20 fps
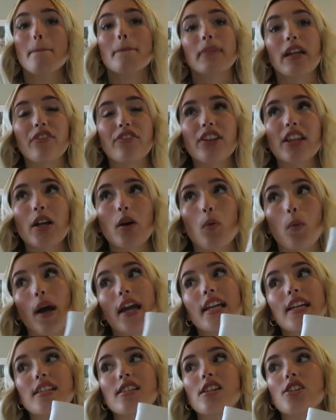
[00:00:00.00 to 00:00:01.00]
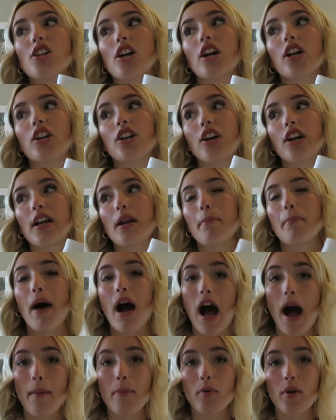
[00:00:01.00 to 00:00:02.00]
but I feel like white is such a good
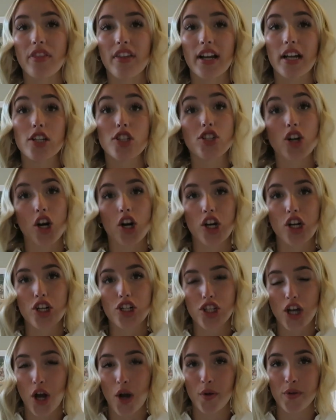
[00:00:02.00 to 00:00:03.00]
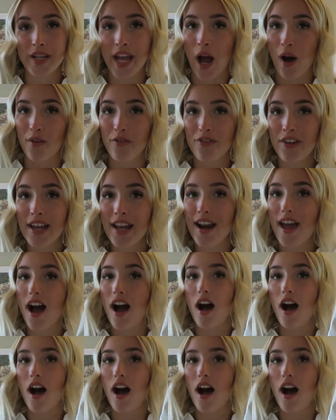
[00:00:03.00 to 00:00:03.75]
pop with like a darker toned outfit.